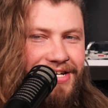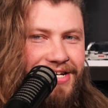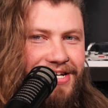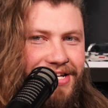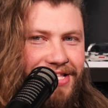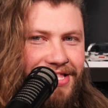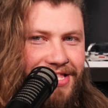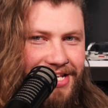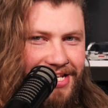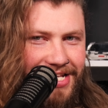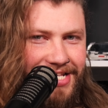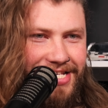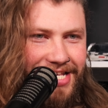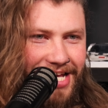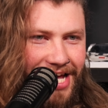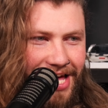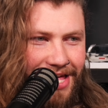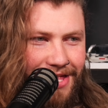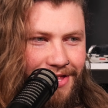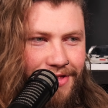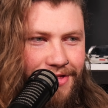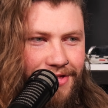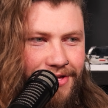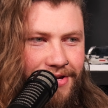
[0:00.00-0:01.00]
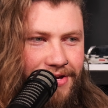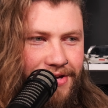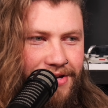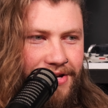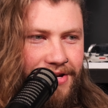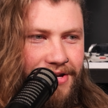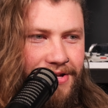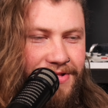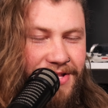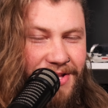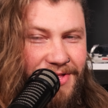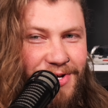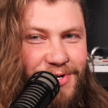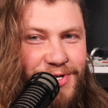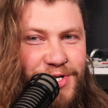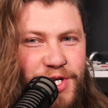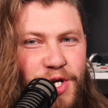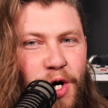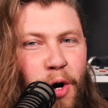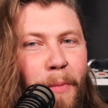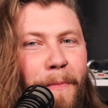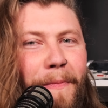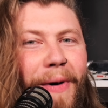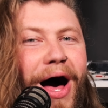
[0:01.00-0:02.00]
the Sith, that there's
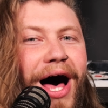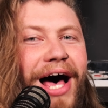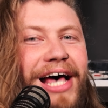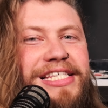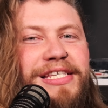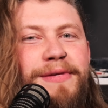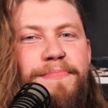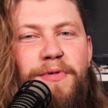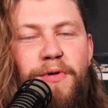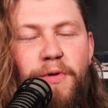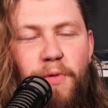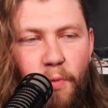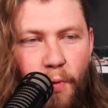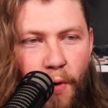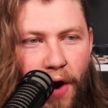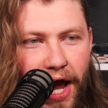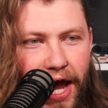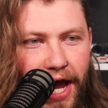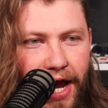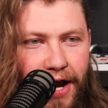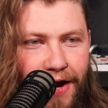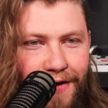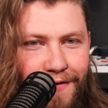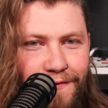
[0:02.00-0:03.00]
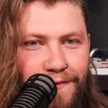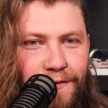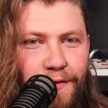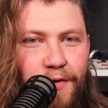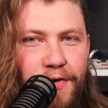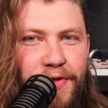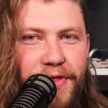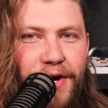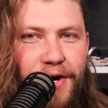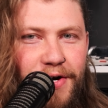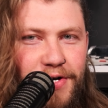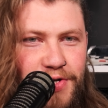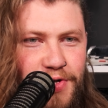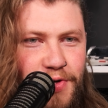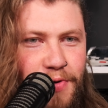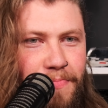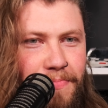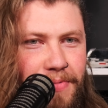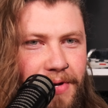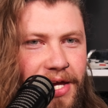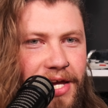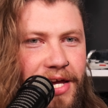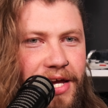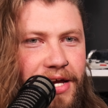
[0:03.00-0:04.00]
no possible way for there to
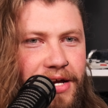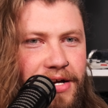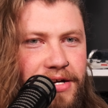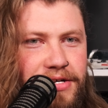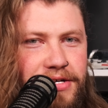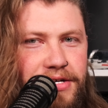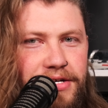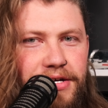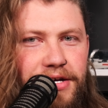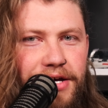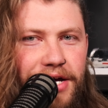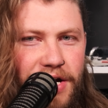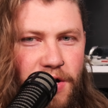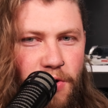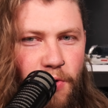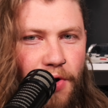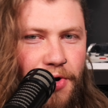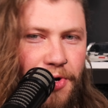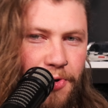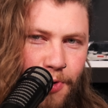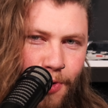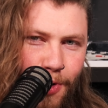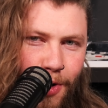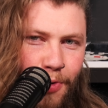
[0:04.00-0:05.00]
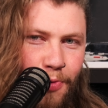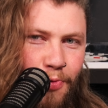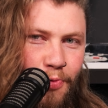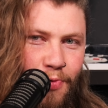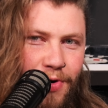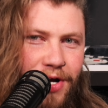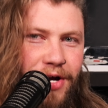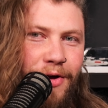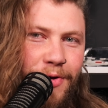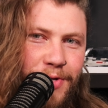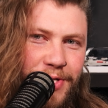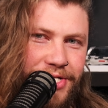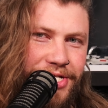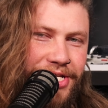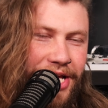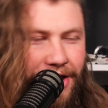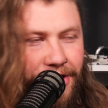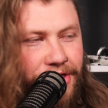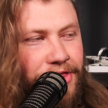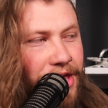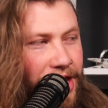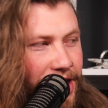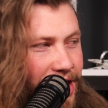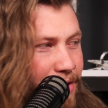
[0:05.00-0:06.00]
be a quote-unquote real
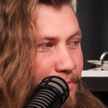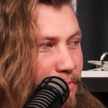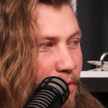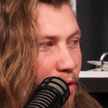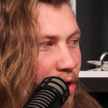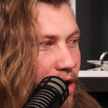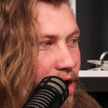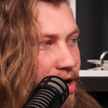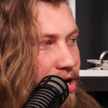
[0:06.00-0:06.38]
Sith anymore.